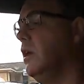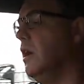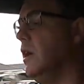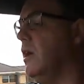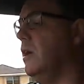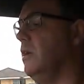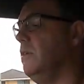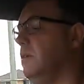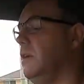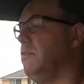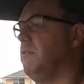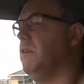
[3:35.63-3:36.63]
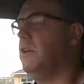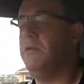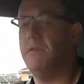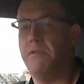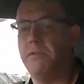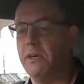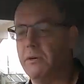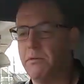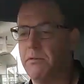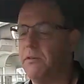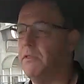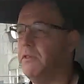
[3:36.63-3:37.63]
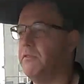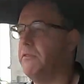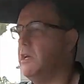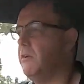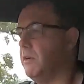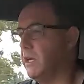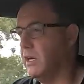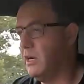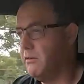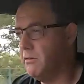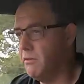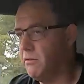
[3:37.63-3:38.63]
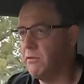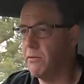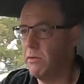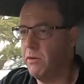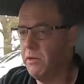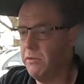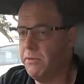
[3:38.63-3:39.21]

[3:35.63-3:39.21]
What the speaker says: And it even tells you, this navigation screen,